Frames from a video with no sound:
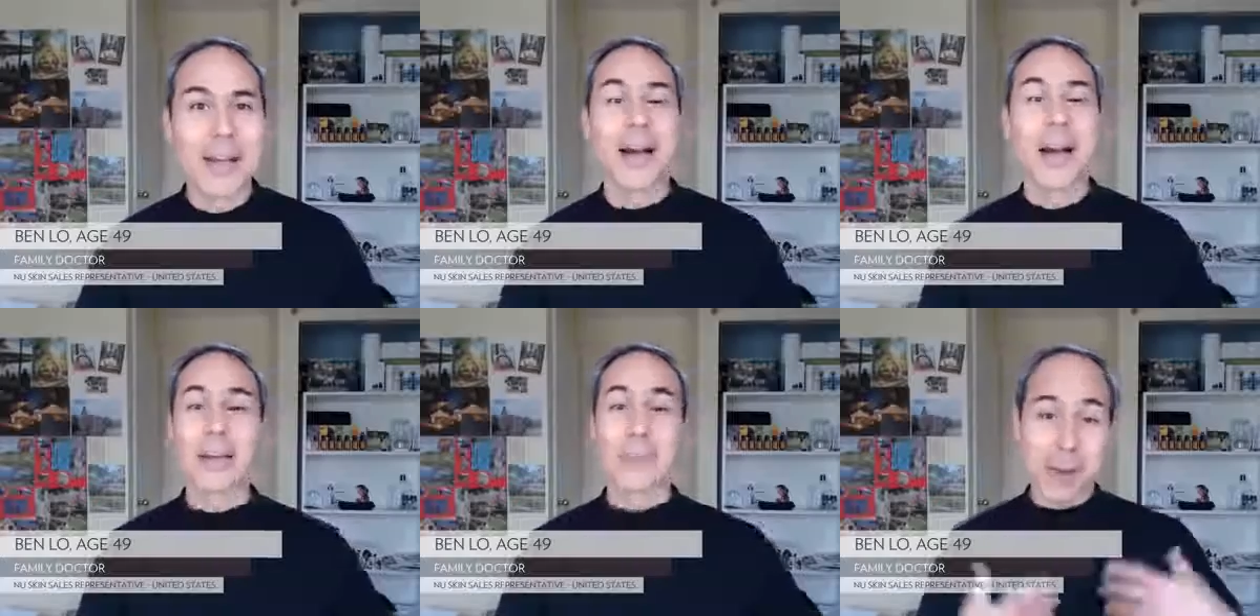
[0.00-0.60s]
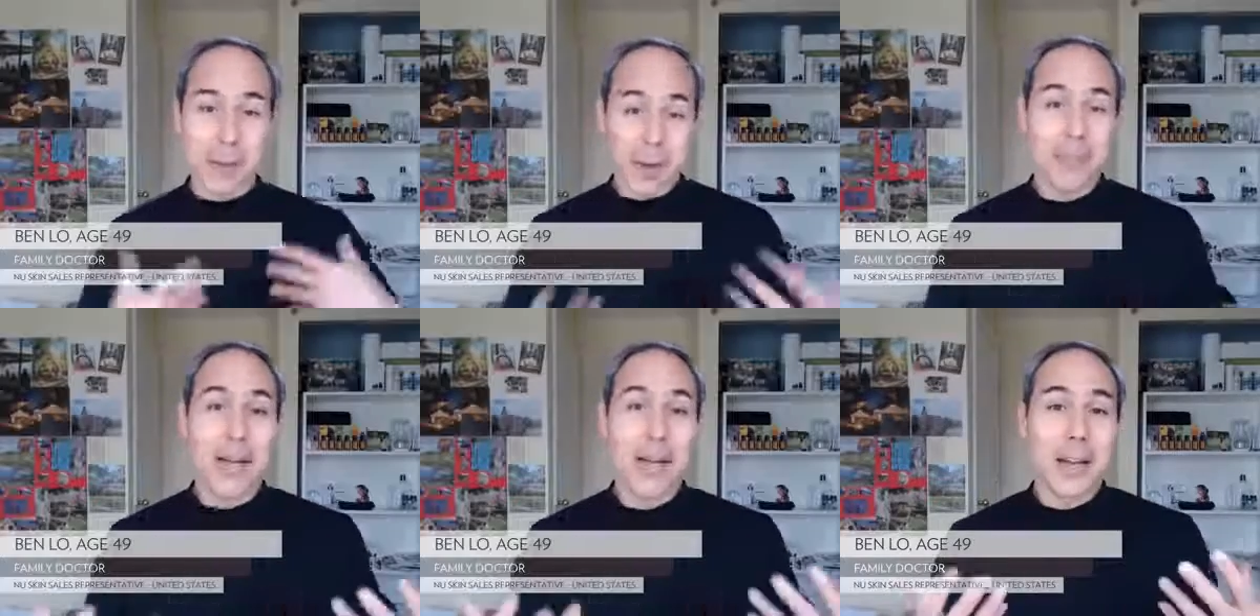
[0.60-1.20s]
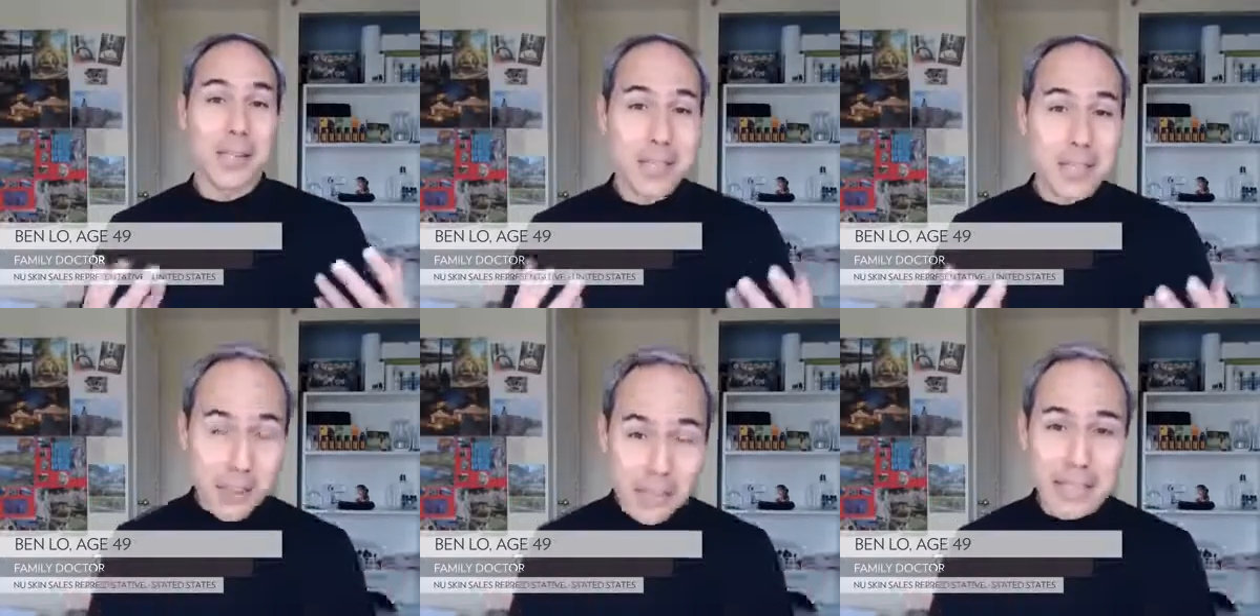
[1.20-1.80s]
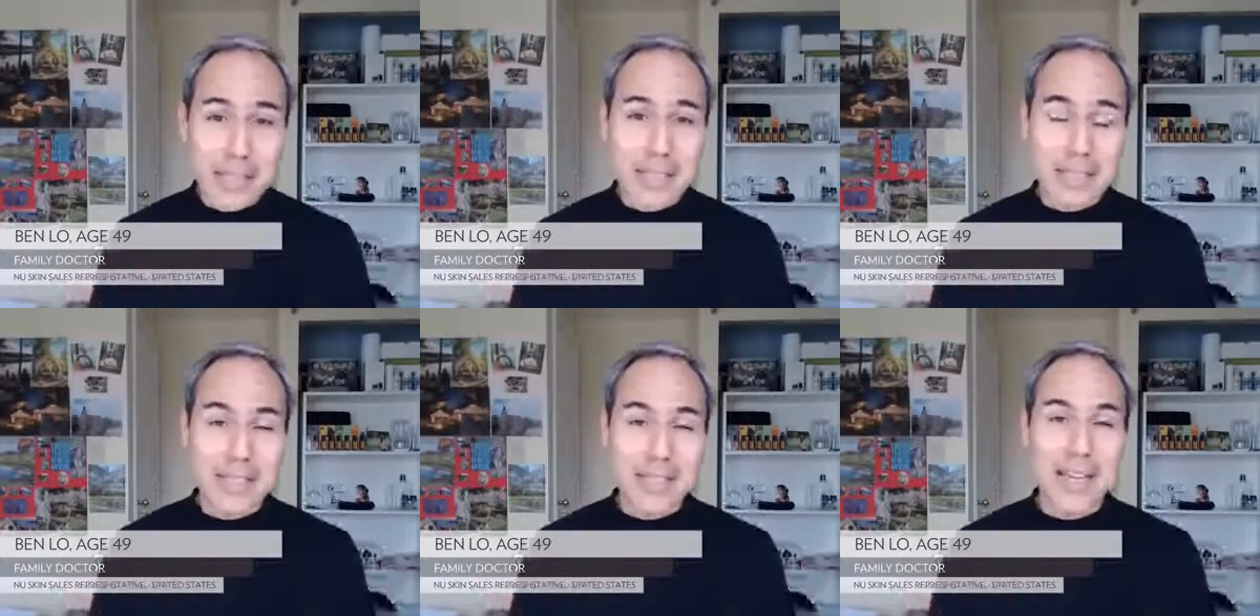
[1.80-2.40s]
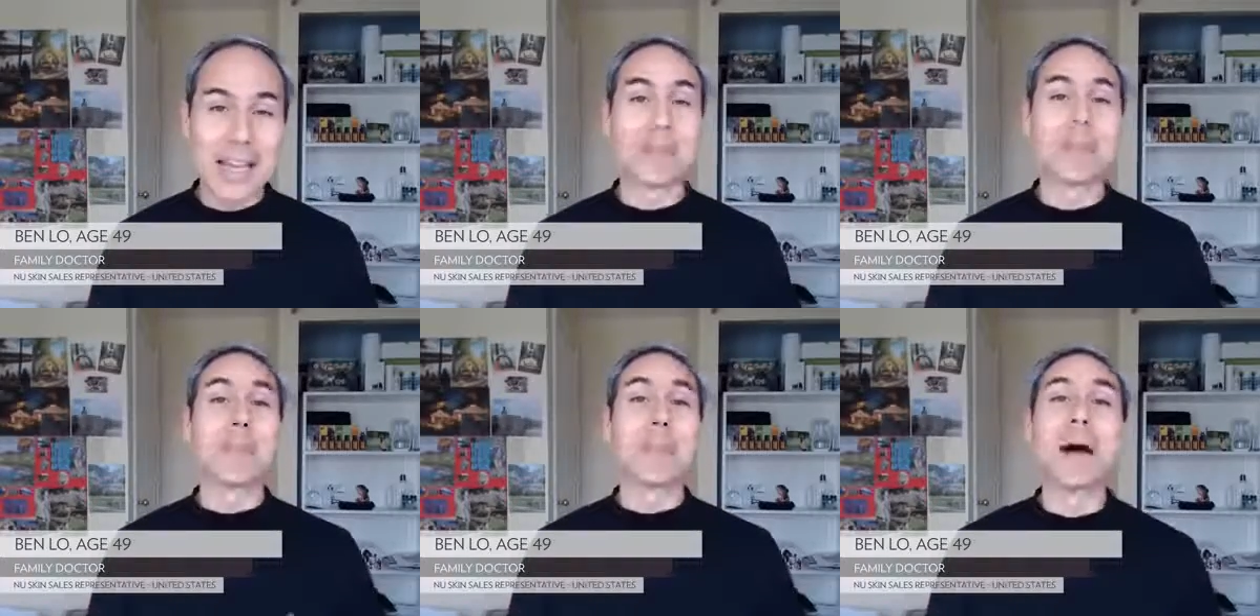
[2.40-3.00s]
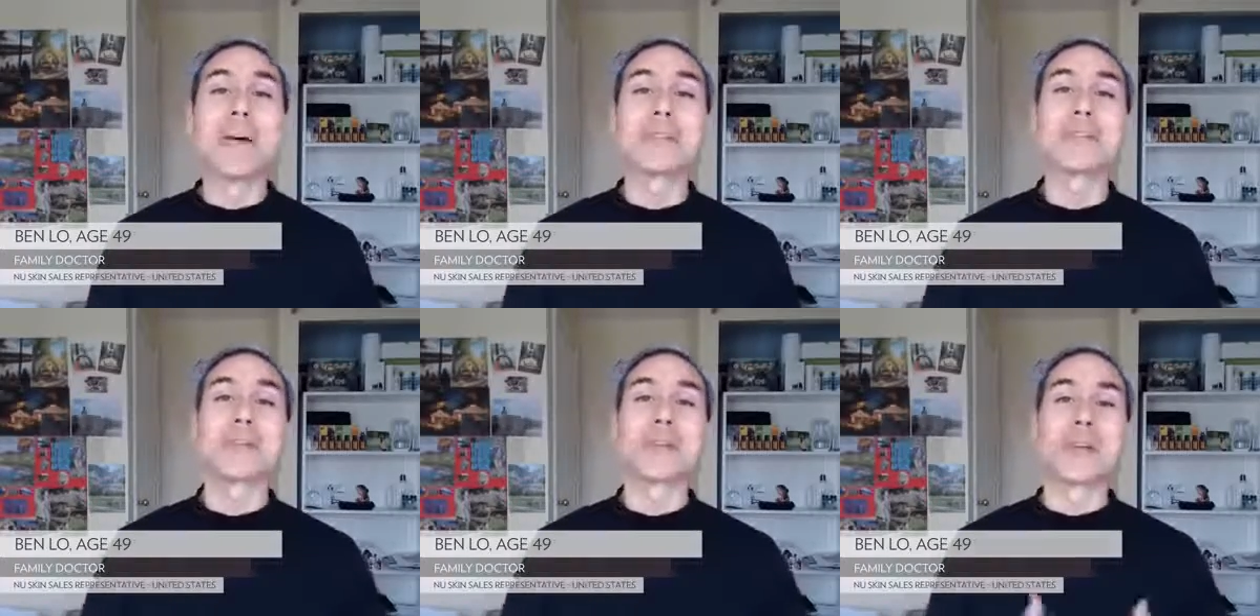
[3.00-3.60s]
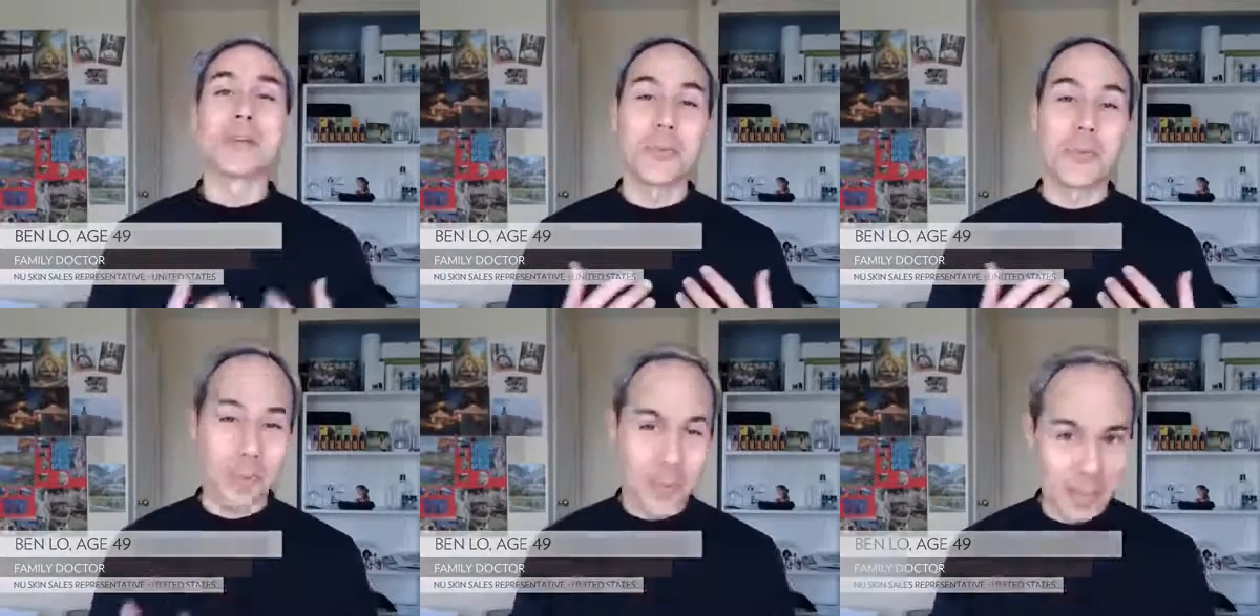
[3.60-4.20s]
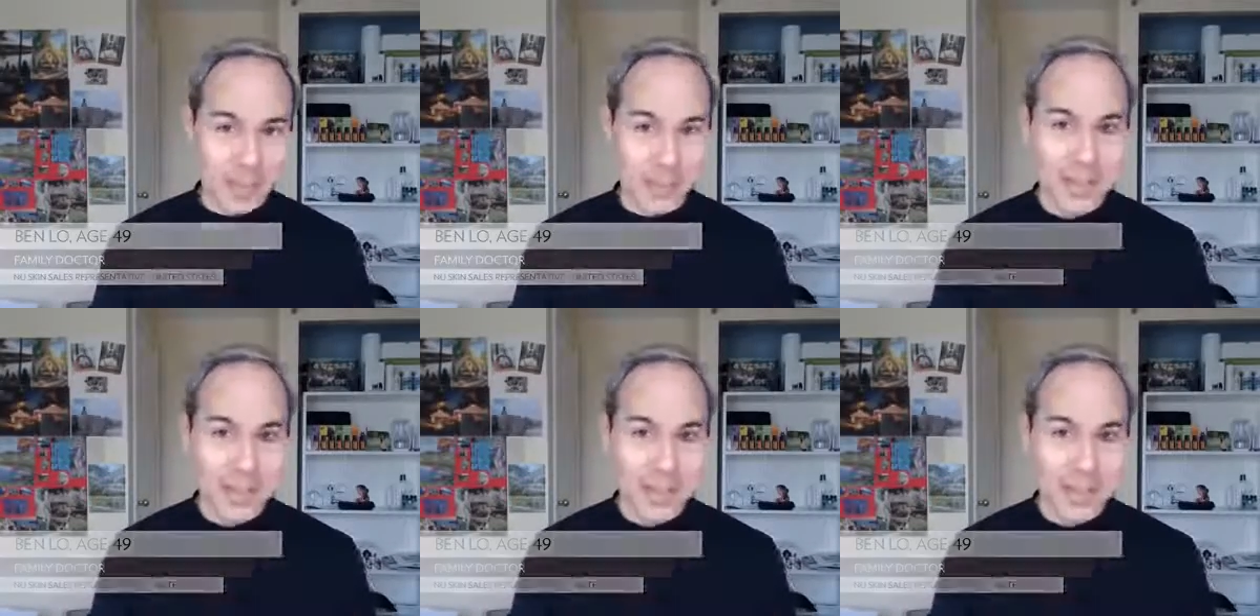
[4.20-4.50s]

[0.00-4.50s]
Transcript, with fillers: I, my wife and I have seven kids, and I'm about to turn 50.